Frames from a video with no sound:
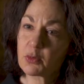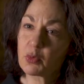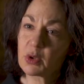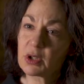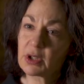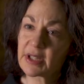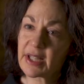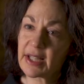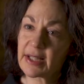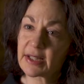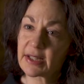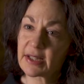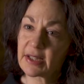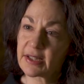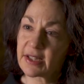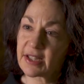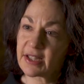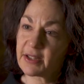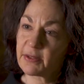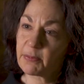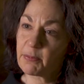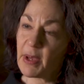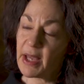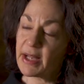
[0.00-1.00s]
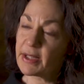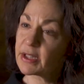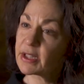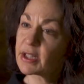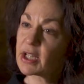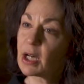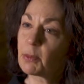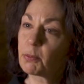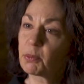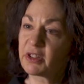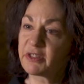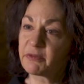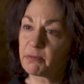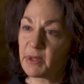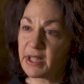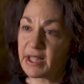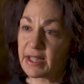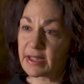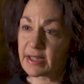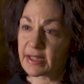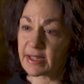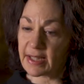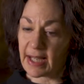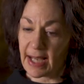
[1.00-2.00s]
will get to spend a couple of
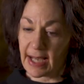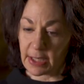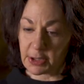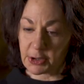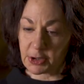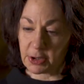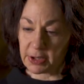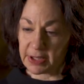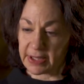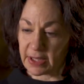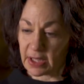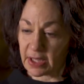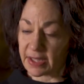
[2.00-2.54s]
minutes actually